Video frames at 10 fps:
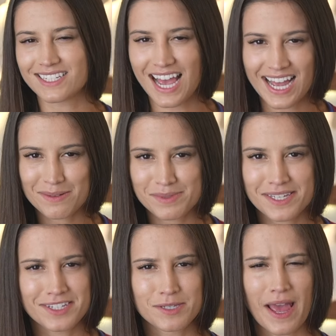times,
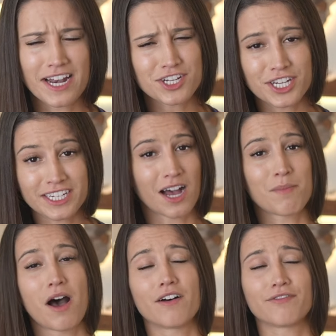the Spanish can
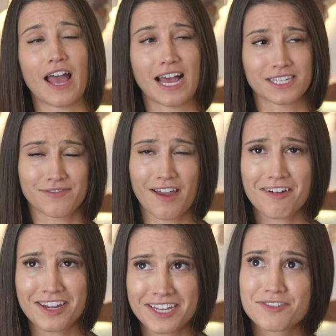come off as
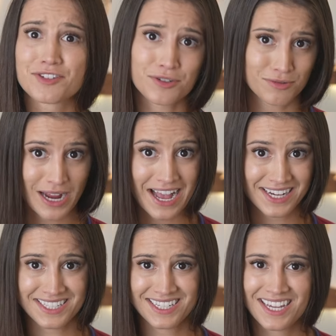very
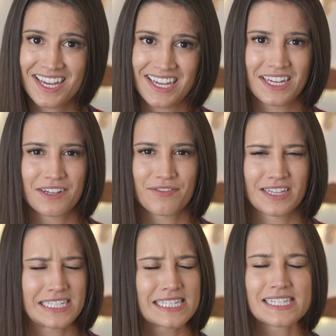direct. If
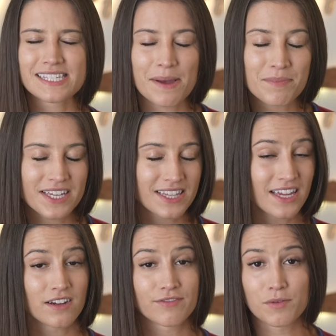this isn't something
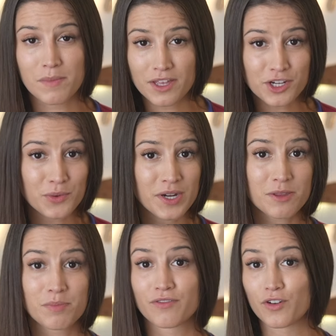that you're familiar
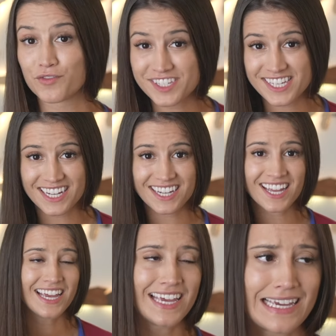with before
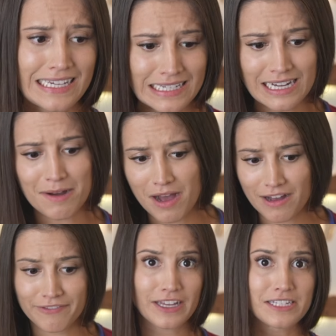visiting, it can come
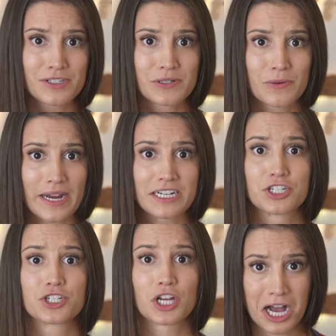off as quite a
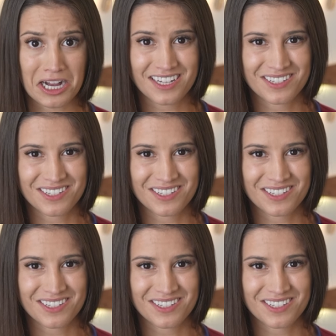shock,